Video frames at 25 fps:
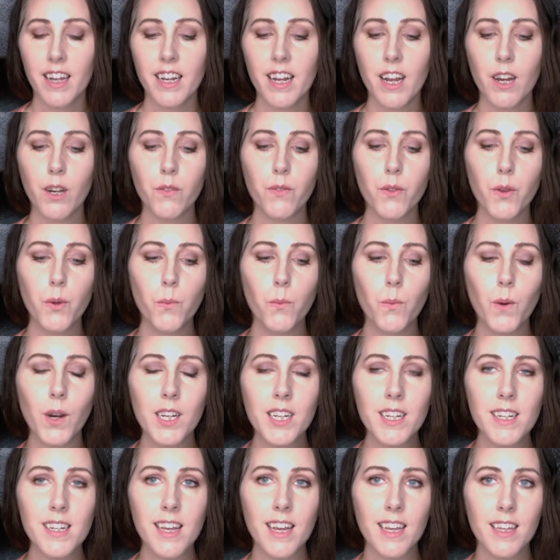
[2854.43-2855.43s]
Now, if you
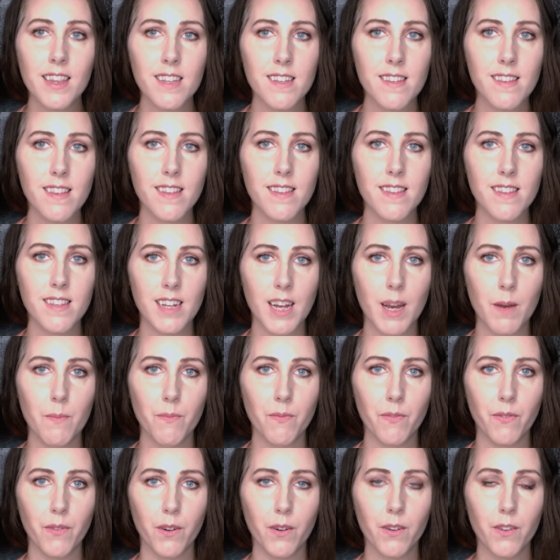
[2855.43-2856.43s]
want to take this a
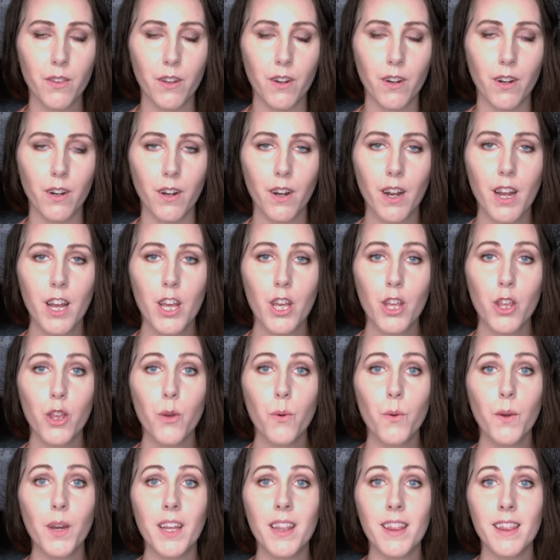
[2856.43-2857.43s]
step further,
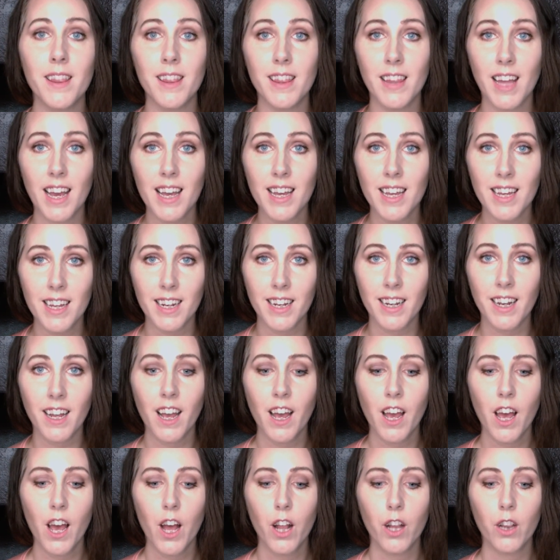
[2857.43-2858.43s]
you can
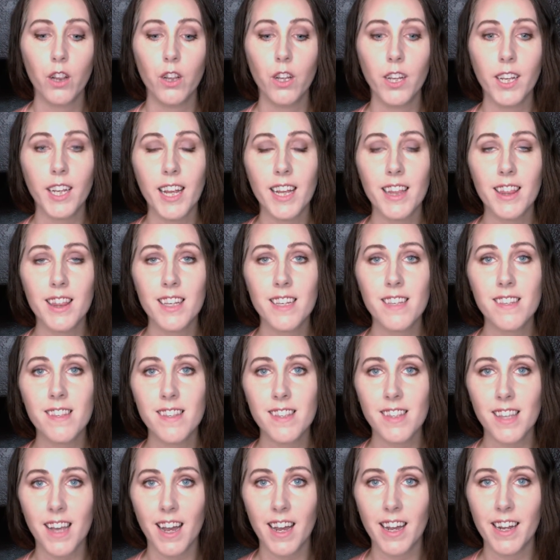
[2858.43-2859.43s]
then look at the
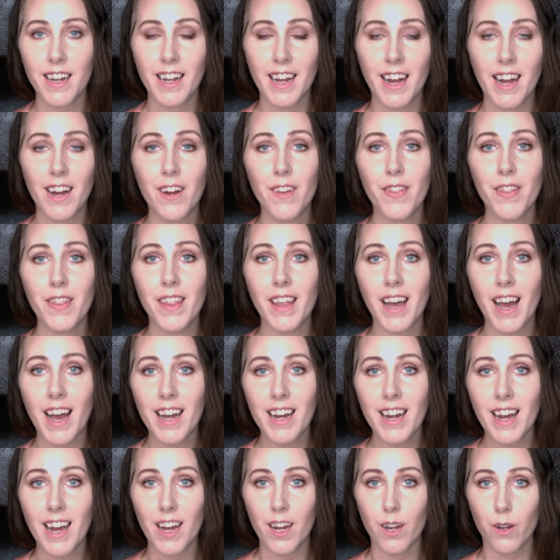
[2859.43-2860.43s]
sign on
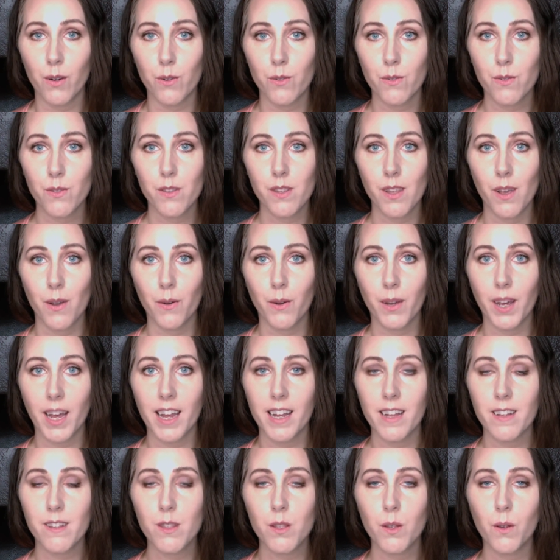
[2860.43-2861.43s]
that house,
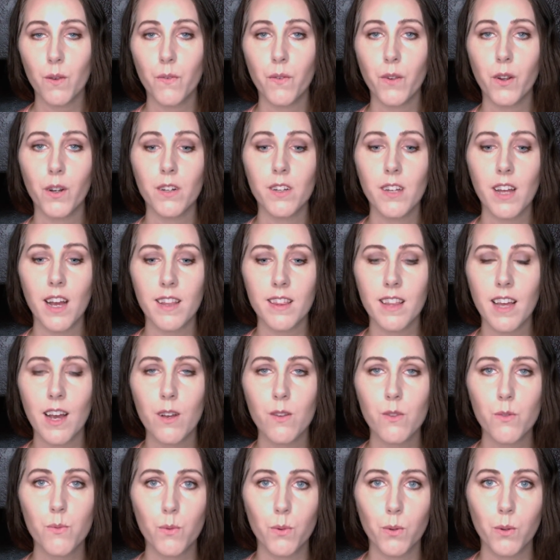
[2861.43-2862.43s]
okay? So if your 10th
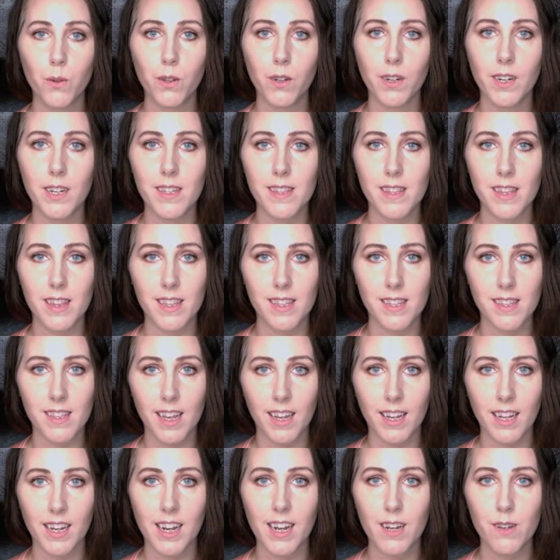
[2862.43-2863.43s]
house ruler is in the
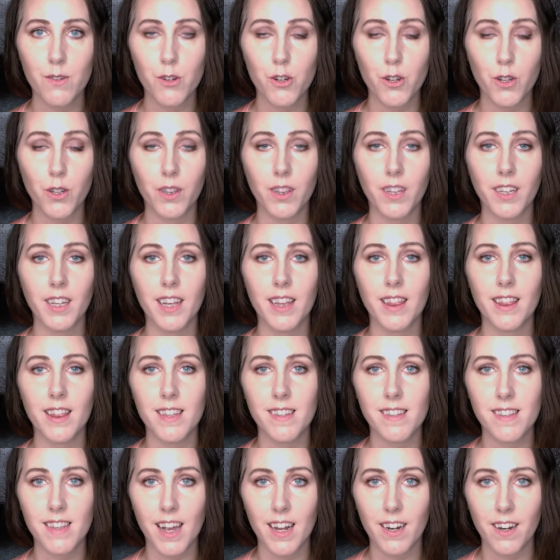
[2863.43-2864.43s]
second house, you can look
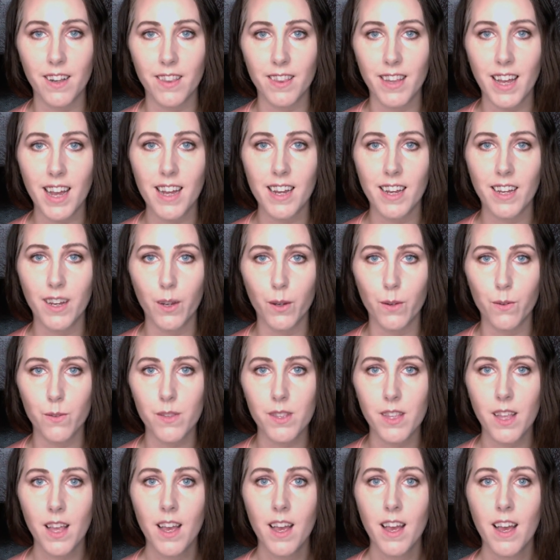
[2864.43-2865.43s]
at the sign on that
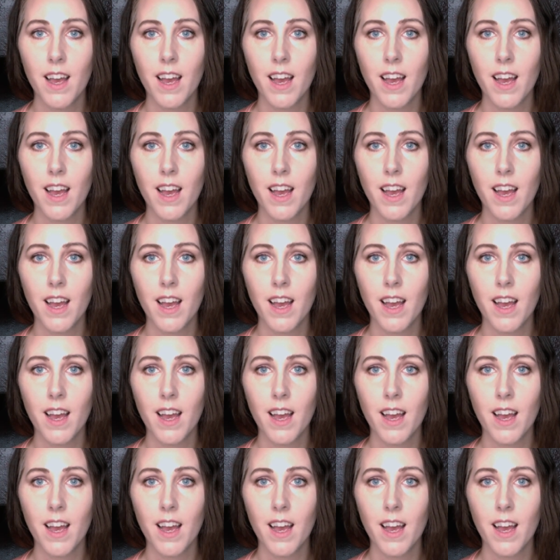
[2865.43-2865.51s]
house